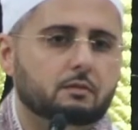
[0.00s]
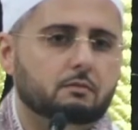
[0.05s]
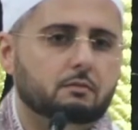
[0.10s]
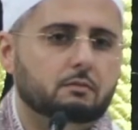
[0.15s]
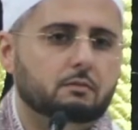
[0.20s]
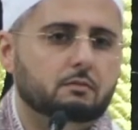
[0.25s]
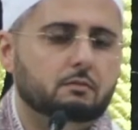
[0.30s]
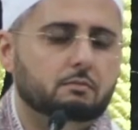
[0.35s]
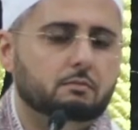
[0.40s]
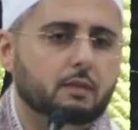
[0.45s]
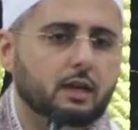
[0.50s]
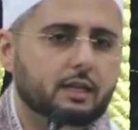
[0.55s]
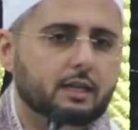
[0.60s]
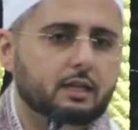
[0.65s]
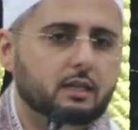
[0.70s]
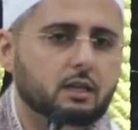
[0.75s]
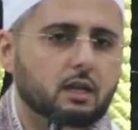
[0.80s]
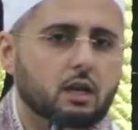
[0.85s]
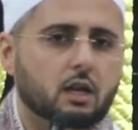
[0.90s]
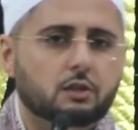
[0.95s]

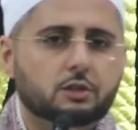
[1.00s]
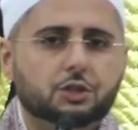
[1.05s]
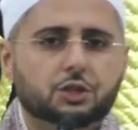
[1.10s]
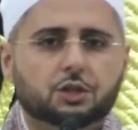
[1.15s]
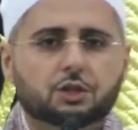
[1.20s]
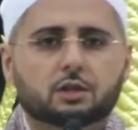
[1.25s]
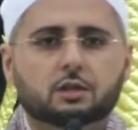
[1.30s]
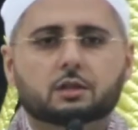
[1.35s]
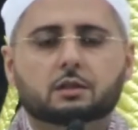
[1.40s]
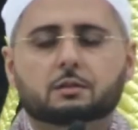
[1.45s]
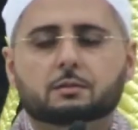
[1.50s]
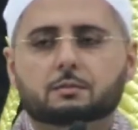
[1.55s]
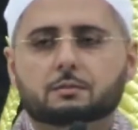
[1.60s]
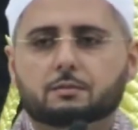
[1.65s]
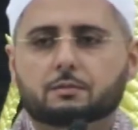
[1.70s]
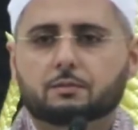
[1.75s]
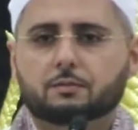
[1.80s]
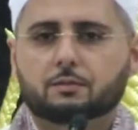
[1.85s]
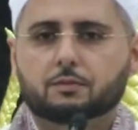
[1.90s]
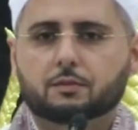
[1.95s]
Meccan culture
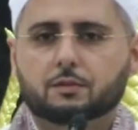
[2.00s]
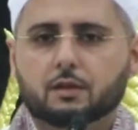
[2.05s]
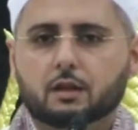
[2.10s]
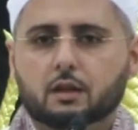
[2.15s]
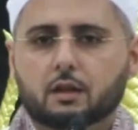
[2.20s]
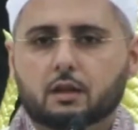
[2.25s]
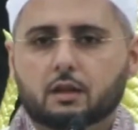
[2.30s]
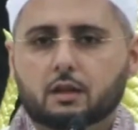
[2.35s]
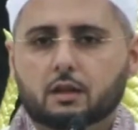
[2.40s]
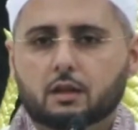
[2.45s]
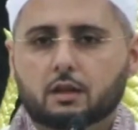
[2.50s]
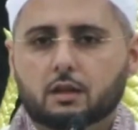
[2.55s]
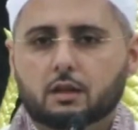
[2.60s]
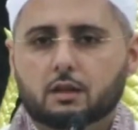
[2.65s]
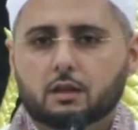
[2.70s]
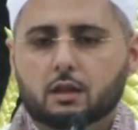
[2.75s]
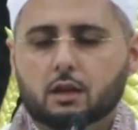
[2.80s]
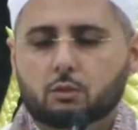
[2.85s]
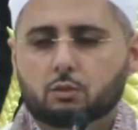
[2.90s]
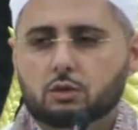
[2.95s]

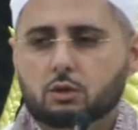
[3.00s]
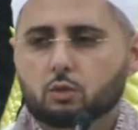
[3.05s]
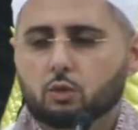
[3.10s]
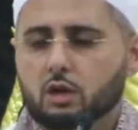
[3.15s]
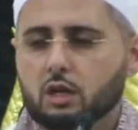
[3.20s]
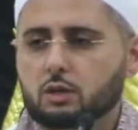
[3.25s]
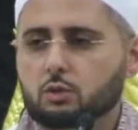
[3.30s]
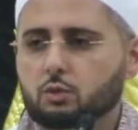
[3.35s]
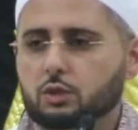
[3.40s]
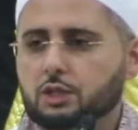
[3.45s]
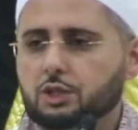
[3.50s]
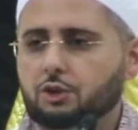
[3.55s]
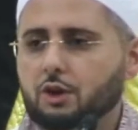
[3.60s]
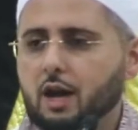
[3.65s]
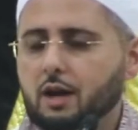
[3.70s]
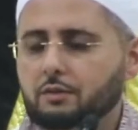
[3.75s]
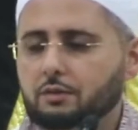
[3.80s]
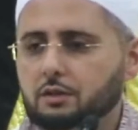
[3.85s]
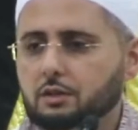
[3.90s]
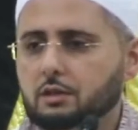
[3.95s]
that when one would
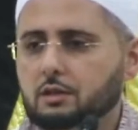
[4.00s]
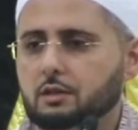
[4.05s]
travel